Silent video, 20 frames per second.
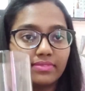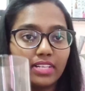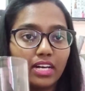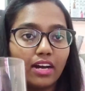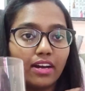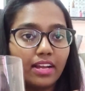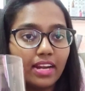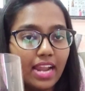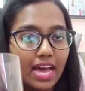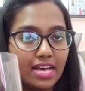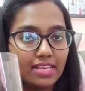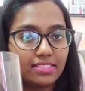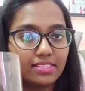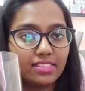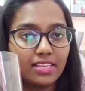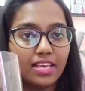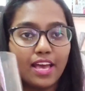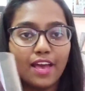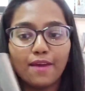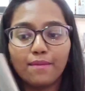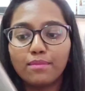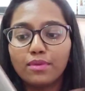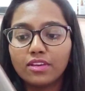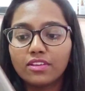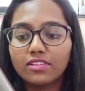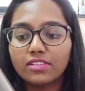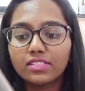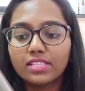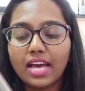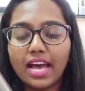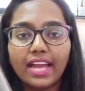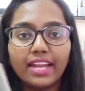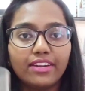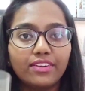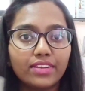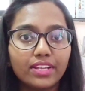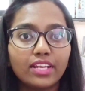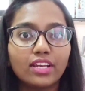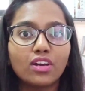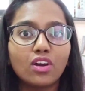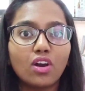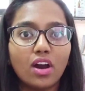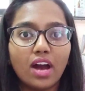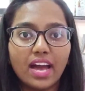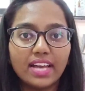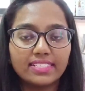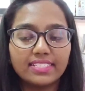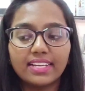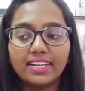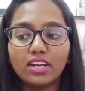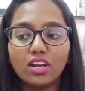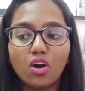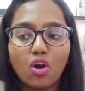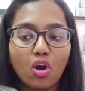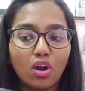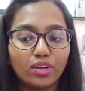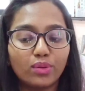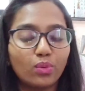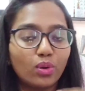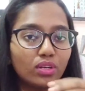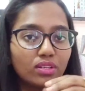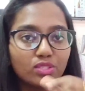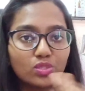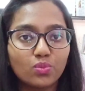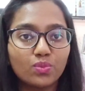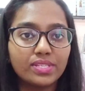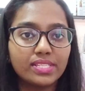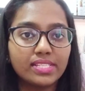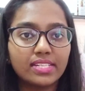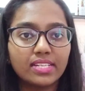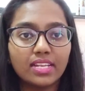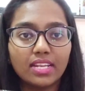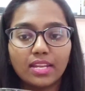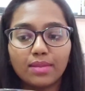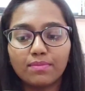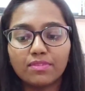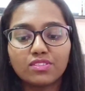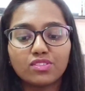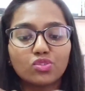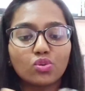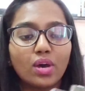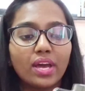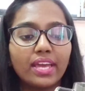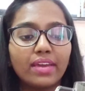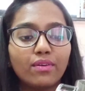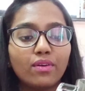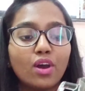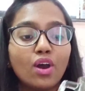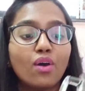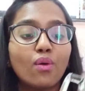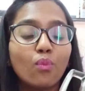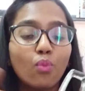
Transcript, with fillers: a glass because I drink I said hot water squeezed in a lemon so I